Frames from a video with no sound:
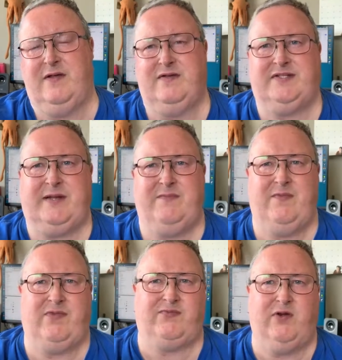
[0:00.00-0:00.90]

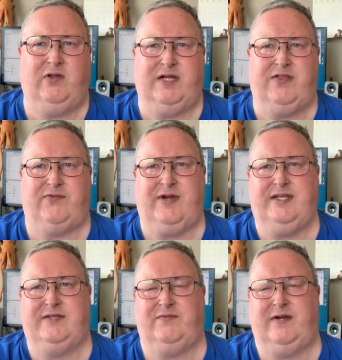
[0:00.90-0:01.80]
some through-line
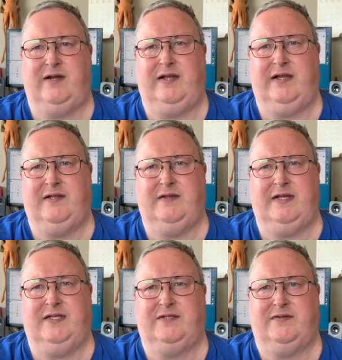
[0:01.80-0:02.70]
threads where
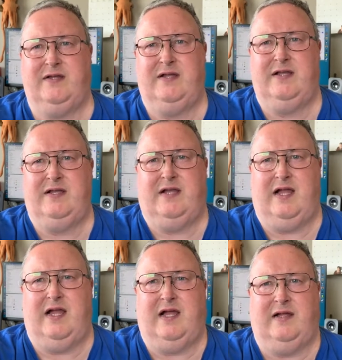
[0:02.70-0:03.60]
he's
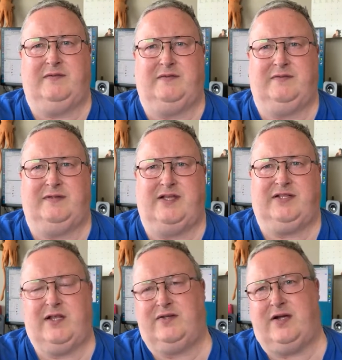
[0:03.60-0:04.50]
takes
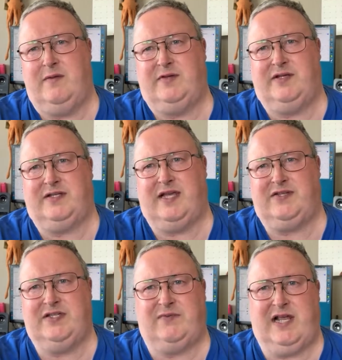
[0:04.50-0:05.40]
a lot of time to discuss
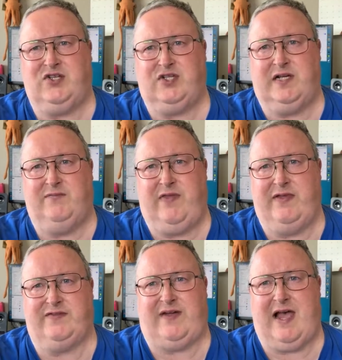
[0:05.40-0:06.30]
his relationship with
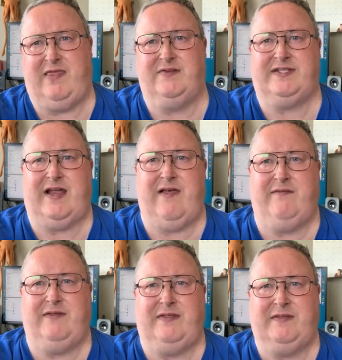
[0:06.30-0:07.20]
his father. So
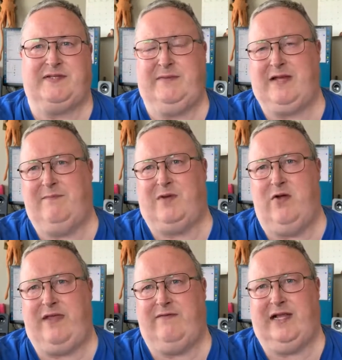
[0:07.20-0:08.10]
they seem to
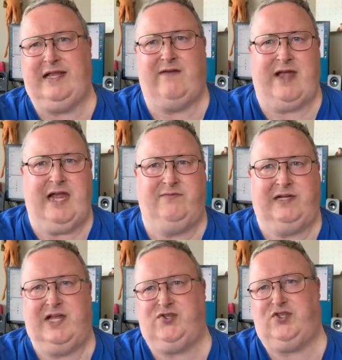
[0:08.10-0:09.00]
both have a love-hate
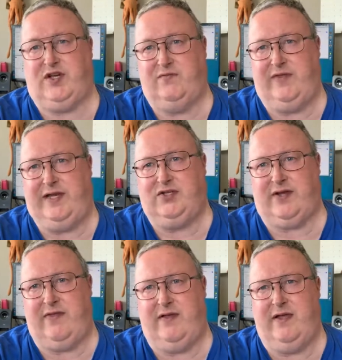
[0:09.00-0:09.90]
relationship with each
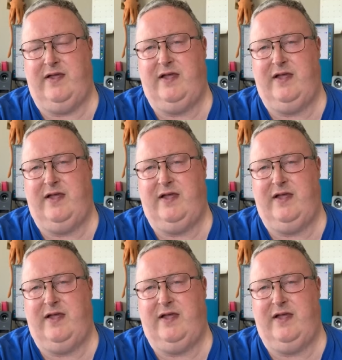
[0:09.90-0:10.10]
other,